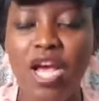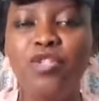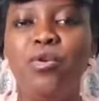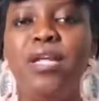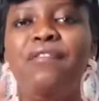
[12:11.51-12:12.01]

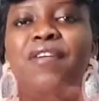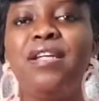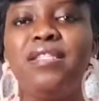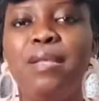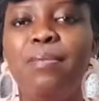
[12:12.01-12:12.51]
So their
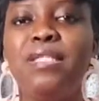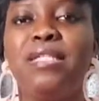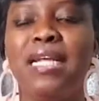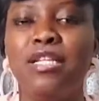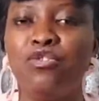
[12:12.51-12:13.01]
friendship is
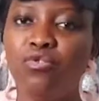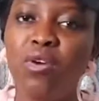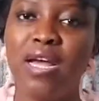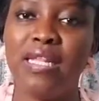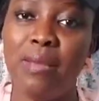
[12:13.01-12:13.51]
getting
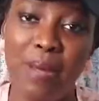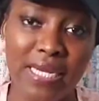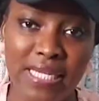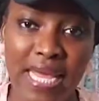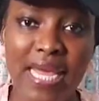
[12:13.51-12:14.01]
stronger day
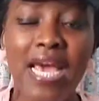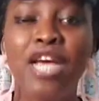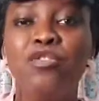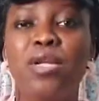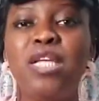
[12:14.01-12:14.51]
by day.
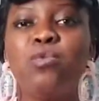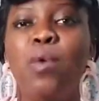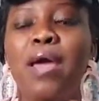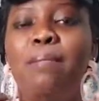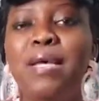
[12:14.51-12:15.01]
So that's
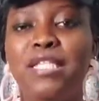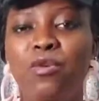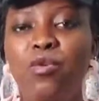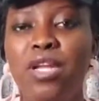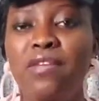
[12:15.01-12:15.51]
why Mercy
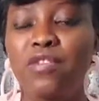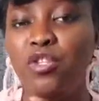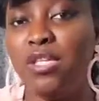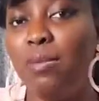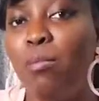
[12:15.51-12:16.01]
couldn't even
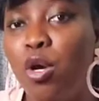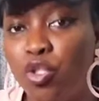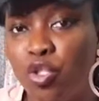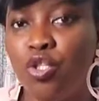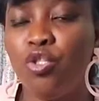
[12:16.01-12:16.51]
say
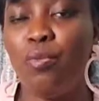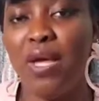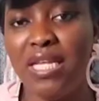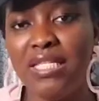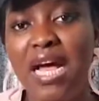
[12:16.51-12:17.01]
much to
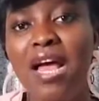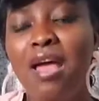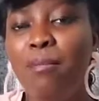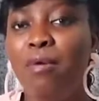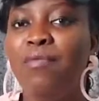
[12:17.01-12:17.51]
Venita,
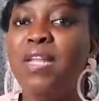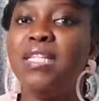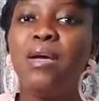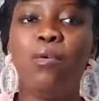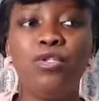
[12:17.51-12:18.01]
but
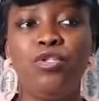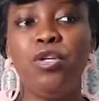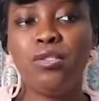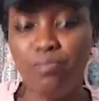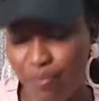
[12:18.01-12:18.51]
Venita was just